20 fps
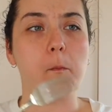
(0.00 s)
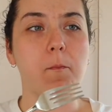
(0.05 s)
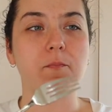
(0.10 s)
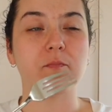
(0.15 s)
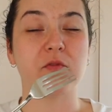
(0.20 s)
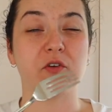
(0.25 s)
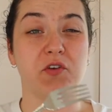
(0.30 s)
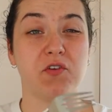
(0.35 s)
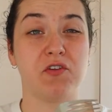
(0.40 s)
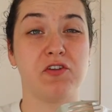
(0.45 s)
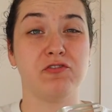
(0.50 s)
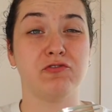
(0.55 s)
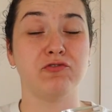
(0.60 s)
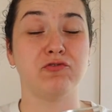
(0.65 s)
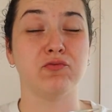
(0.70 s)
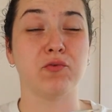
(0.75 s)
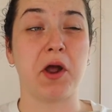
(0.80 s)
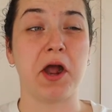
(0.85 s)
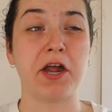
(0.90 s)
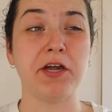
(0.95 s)
They're a little
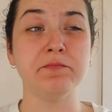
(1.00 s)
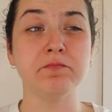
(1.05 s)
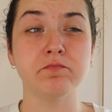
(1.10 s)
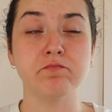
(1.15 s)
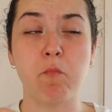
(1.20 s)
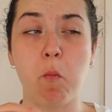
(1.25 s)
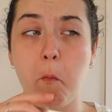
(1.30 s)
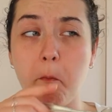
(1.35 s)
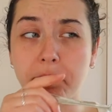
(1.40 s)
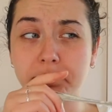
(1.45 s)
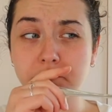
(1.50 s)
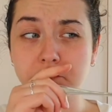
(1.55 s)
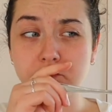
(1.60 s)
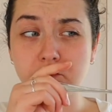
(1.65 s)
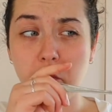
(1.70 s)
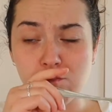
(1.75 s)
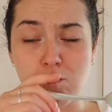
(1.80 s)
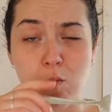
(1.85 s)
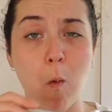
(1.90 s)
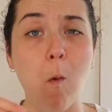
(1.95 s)
dry.
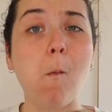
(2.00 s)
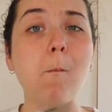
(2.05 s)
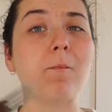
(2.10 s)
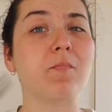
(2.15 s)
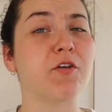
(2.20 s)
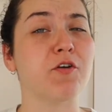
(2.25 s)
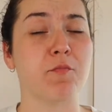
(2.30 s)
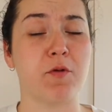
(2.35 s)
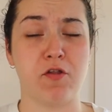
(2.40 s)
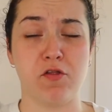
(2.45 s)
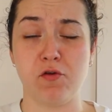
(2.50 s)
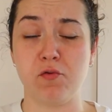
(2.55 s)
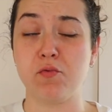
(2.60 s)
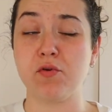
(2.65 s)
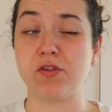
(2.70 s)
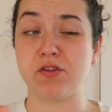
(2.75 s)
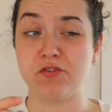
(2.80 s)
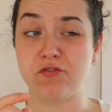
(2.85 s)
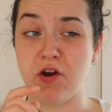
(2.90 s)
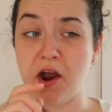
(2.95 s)
Never mind, they're
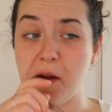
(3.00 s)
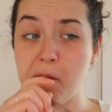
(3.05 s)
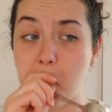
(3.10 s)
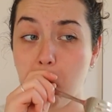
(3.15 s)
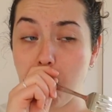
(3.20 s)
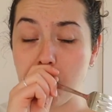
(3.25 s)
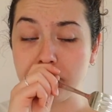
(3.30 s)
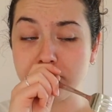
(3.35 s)
really dry.